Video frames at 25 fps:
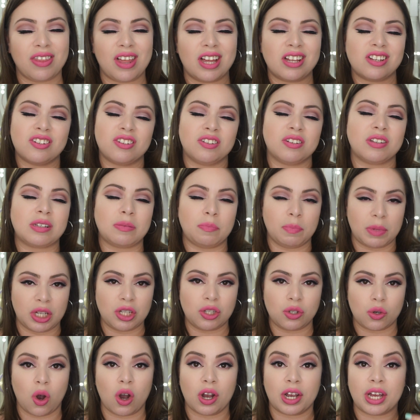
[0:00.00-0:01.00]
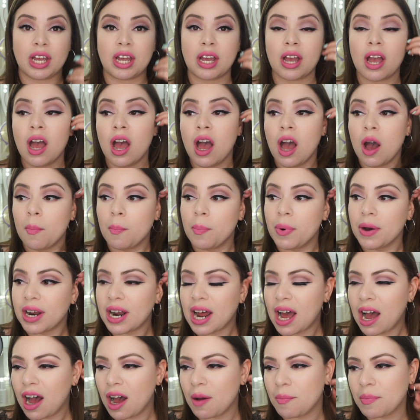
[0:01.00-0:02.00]
and that's just me talking.
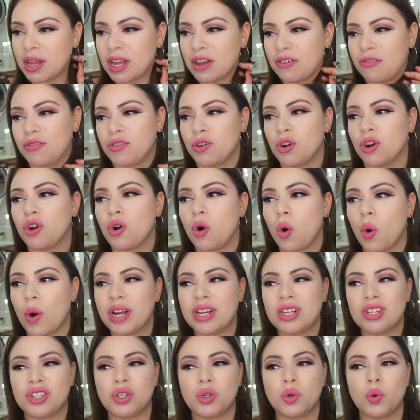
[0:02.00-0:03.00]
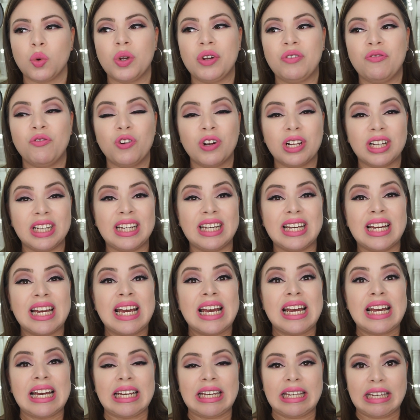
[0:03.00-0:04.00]
But if you're going to really
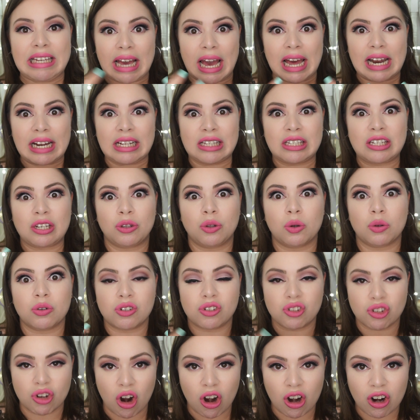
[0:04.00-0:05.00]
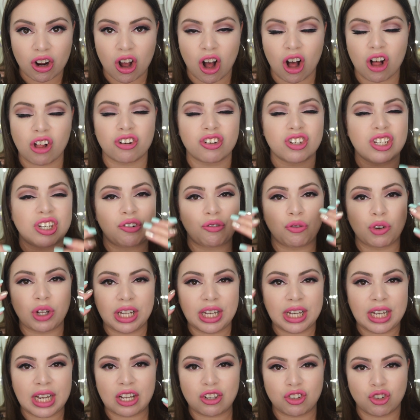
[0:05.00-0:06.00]
get into those dark colors and
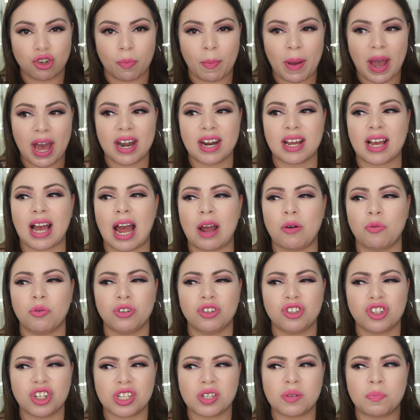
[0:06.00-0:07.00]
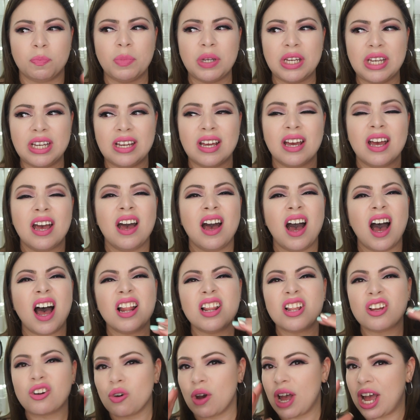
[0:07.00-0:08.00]
really get dramatic, I would just be a
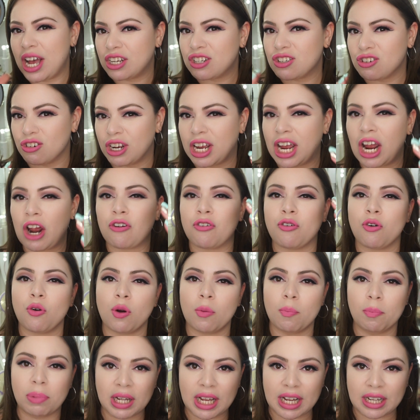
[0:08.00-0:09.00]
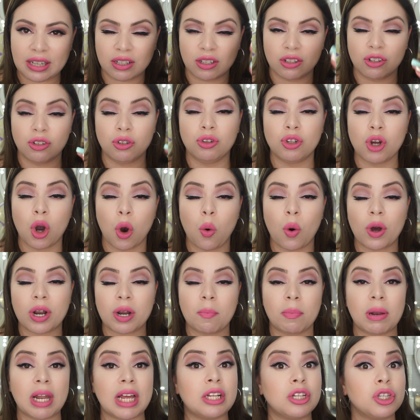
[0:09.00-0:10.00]
little extra careful with blending. You don't want
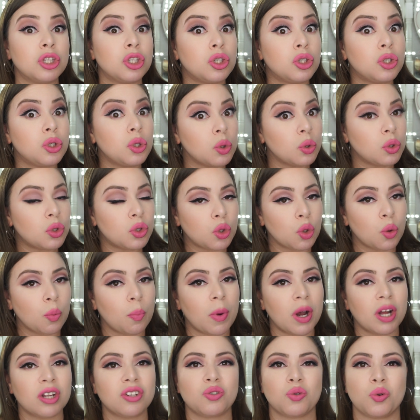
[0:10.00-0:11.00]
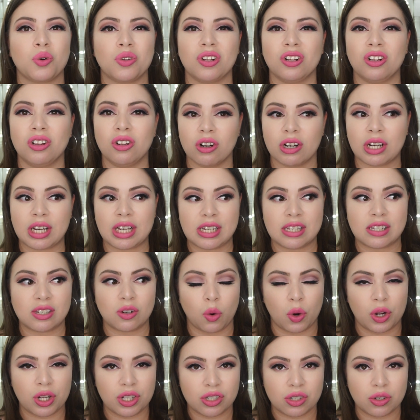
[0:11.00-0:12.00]
to blend too much, or the look is
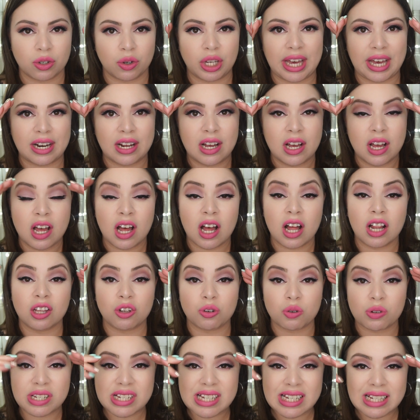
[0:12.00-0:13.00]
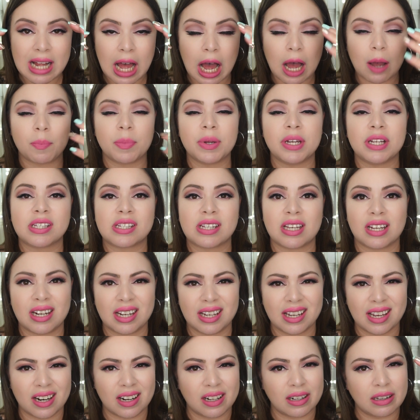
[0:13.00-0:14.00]
going to get a little sloppy, it's
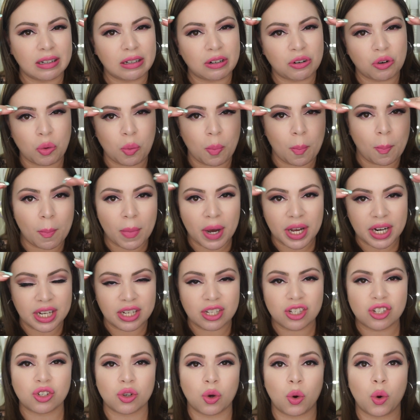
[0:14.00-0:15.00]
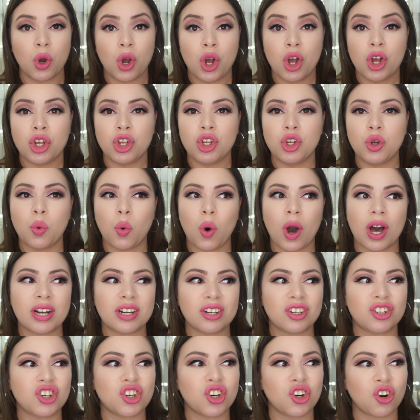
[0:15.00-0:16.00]
going to get a little muddy. So you
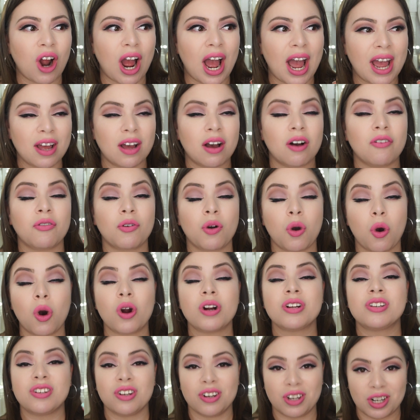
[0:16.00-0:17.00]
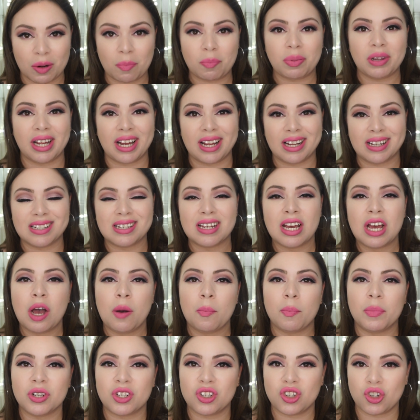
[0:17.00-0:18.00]
want to try, of course you're going to blend,
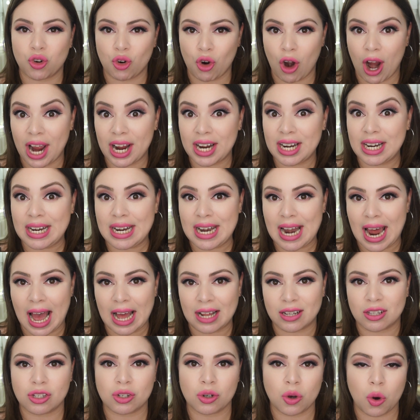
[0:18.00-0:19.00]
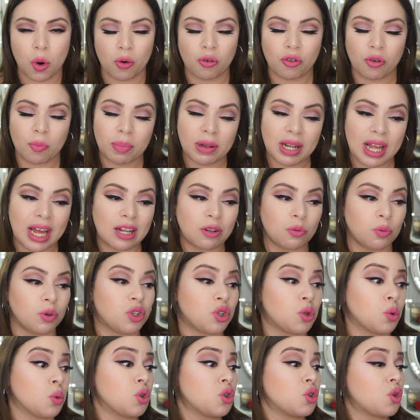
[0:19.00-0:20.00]
but try not to over blend,
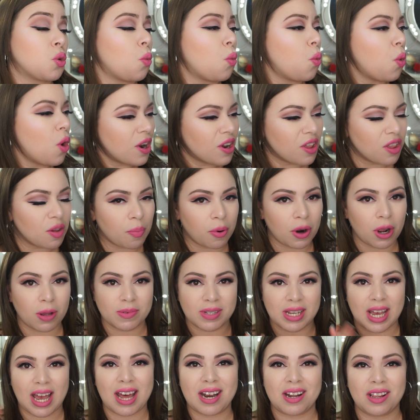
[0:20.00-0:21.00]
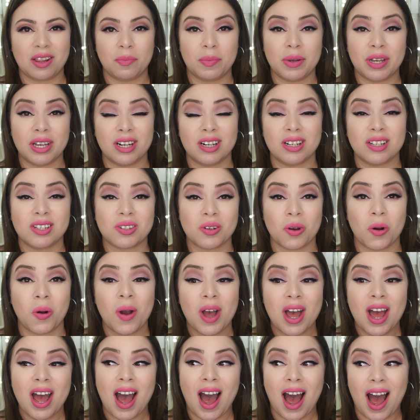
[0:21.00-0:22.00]
which was one of the problems I had in the beginning.
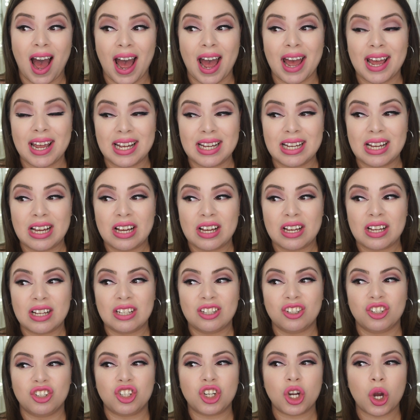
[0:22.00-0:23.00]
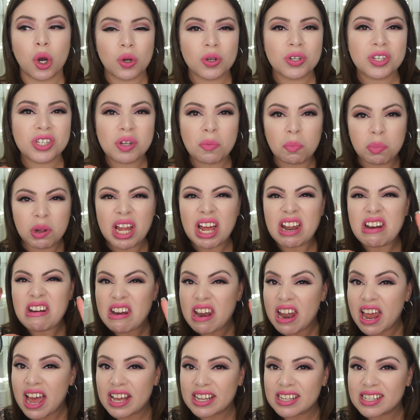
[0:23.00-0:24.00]
So I chose to
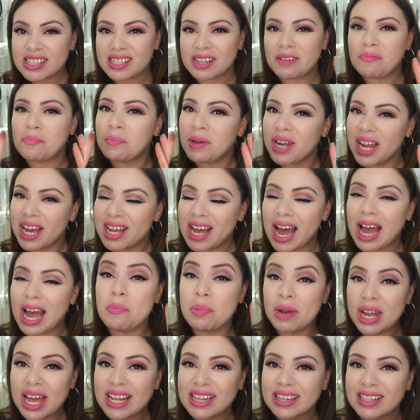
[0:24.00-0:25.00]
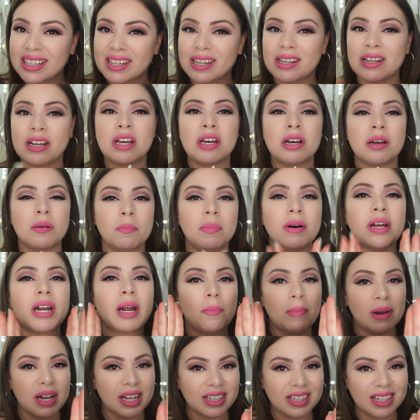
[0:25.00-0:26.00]
blend less. I blended
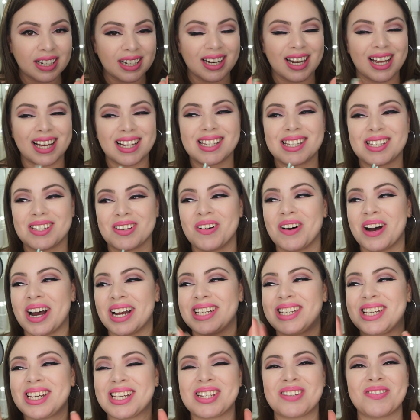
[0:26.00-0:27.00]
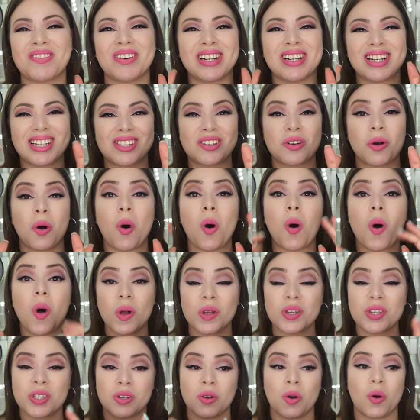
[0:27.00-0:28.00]
less. So I just wanted to
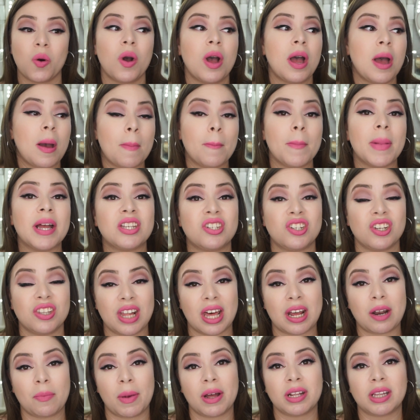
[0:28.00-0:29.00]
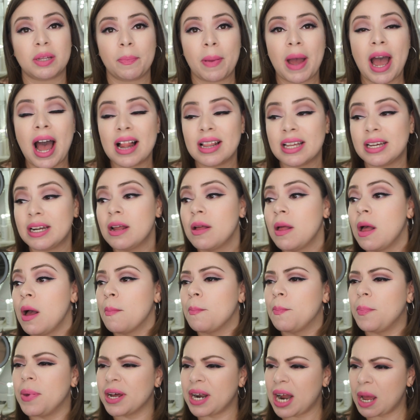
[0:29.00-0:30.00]
also mention that about the palette.
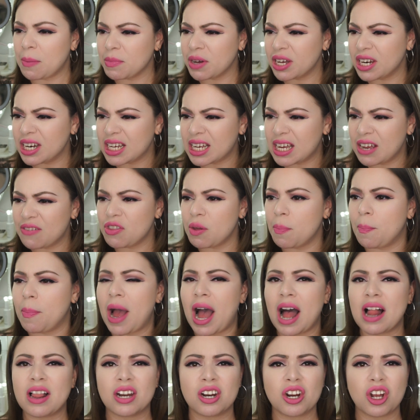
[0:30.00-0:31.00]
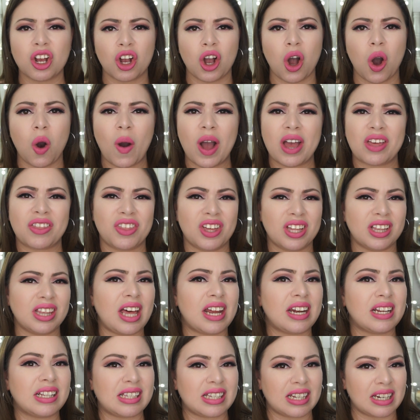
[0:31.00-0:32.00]
But I'm gonna give the palette a go. I think
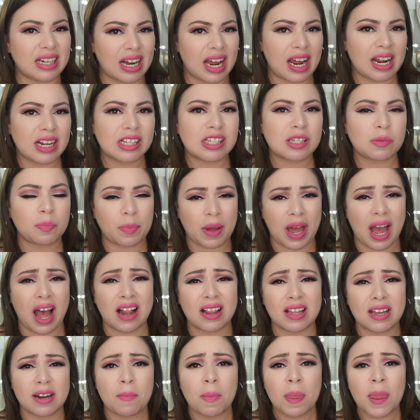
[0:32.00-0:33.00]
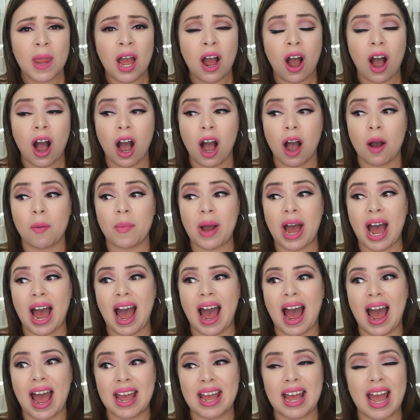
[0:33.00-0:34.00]
that it's a nice palette.
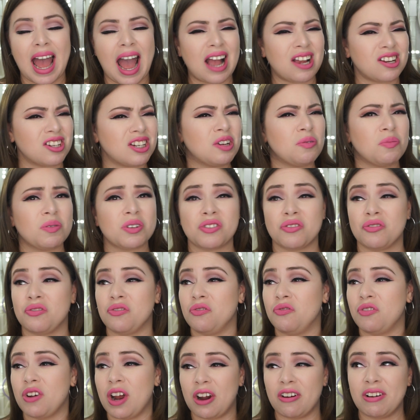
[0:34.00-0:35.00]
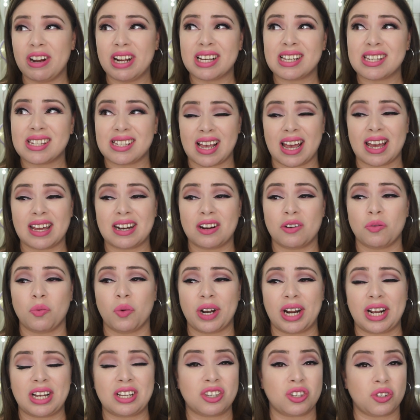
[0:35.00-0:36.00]
I actually was very excited
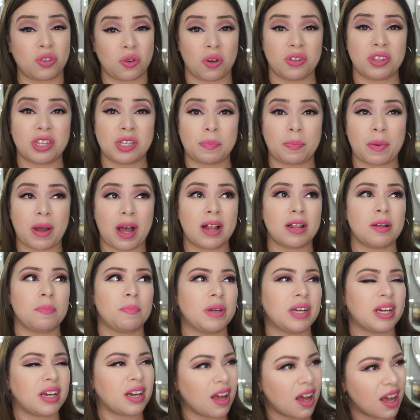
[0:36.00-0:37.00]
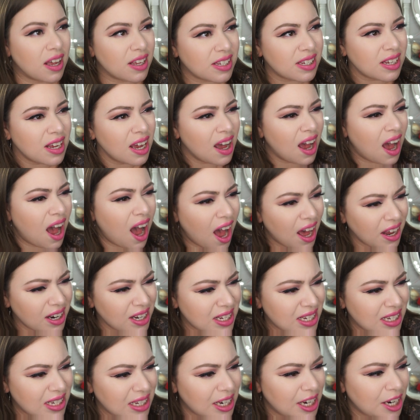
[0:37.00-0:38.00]
when I saw this palette, because
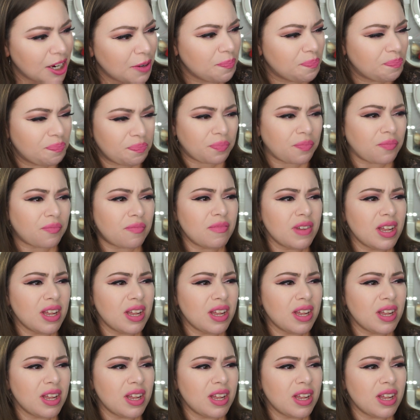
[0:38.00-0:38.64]
honestly,